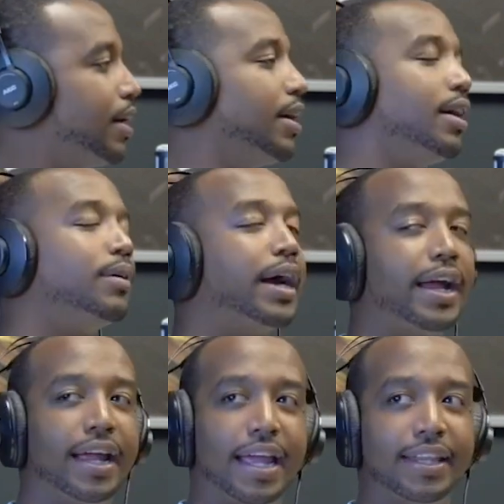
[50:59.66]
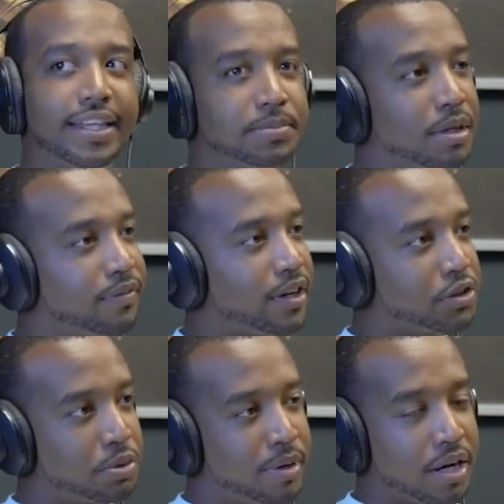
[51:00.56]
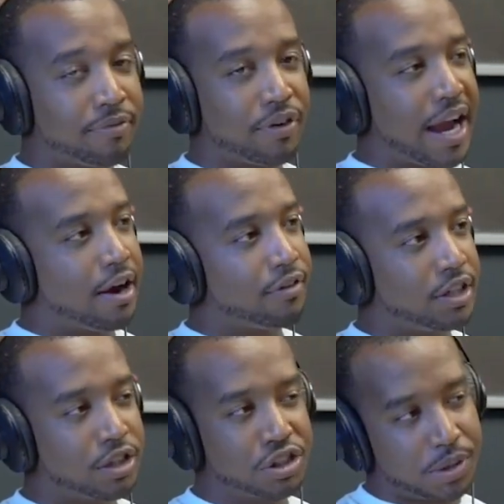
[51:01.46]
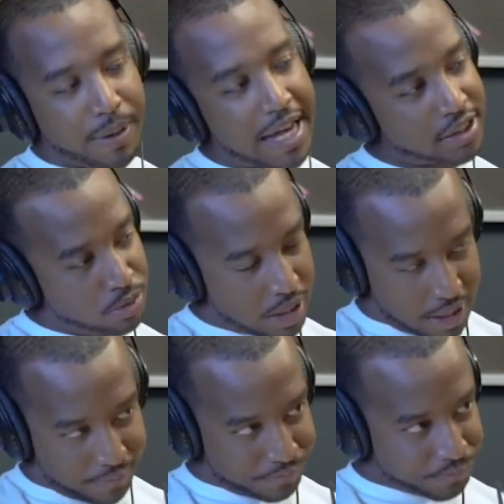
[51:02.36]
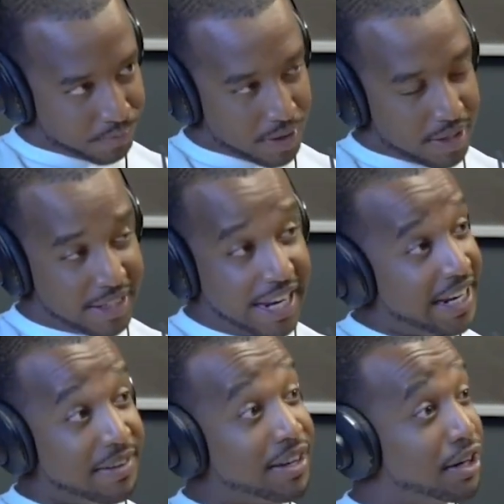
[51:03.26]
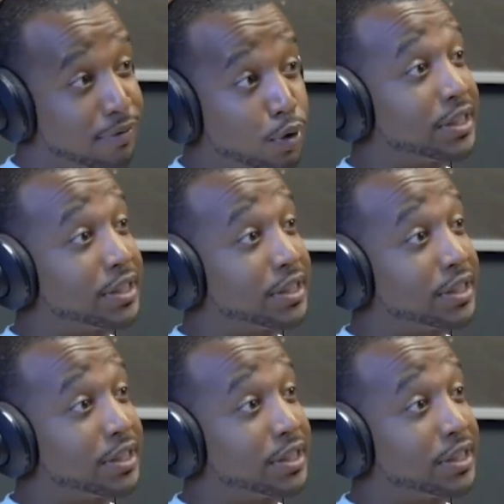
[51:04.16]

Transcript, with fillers: right? And these motherfuckers were married forever until she passed away. They didn't even get a divorce